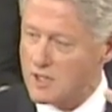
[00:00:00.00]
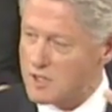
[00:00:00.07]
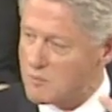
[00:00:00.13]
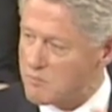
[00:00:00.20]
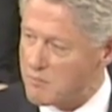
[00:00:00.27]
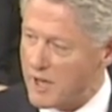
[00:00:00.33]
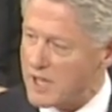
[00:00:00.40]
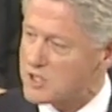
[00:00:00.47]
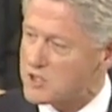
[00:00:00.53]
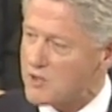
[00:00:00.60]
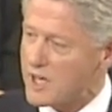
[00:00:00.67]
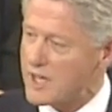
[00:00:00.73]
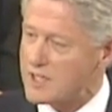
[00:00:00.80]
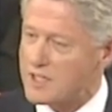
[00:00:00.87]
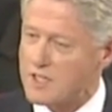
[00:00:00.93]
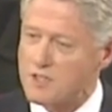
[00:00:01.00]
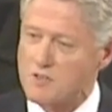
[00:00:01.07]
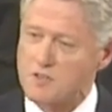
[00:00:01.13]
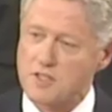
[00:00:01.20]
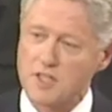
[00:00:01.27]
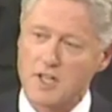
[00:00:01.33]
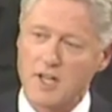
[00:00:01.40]
the best trained
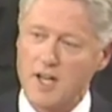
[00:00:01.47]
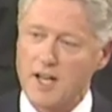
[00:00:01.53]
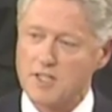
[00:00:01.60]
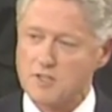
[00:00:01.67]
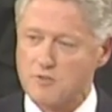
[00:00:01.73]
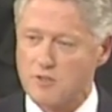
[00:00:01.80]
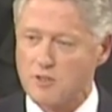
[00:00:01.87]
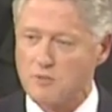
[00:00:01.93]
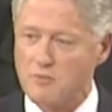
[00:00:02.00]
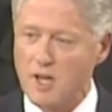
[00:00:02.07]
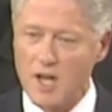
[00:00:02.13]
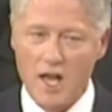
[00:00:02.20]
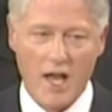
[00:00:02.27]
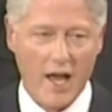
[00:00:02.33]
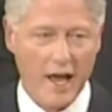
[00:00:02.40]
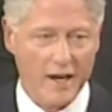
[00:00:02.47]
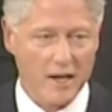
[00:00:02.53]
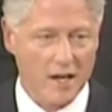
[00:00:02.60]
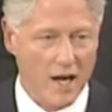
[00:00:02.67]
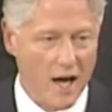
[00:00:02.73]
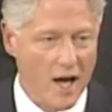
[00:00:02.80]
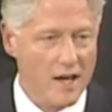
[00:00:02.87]
teachers in the classroom, and
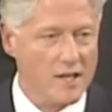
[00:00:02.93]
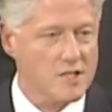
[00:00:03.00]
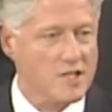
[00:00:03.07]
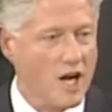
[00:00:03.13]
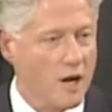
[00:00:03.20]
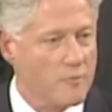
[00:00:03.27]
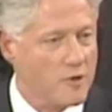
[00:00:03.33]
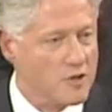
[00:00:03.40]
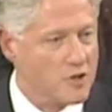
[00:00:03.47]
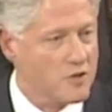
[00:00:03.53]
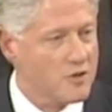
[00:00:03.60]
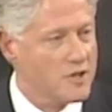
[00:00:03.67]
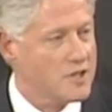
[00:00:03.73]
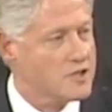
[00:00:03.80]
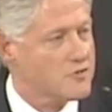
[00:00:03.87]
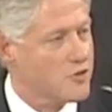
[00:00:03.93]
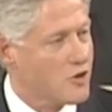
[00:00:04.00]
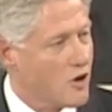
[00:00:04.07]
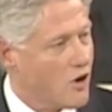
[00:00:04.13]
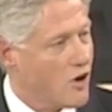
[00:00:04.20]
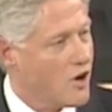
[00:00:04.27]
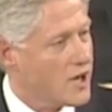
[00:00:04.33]
college opportunities for
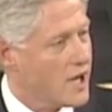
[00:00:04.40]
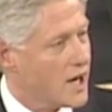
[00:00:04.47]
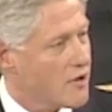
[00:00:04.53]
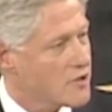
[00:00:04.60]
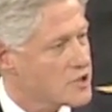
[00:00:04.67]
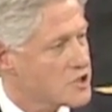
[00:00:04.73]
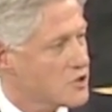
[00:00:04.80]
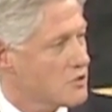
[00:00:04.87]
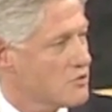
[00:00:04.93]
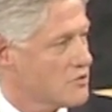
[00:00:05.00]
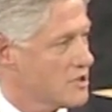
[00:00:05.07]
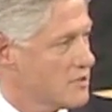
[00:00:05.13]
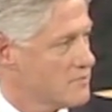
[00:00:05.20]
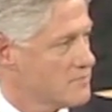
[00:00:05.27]
all our children.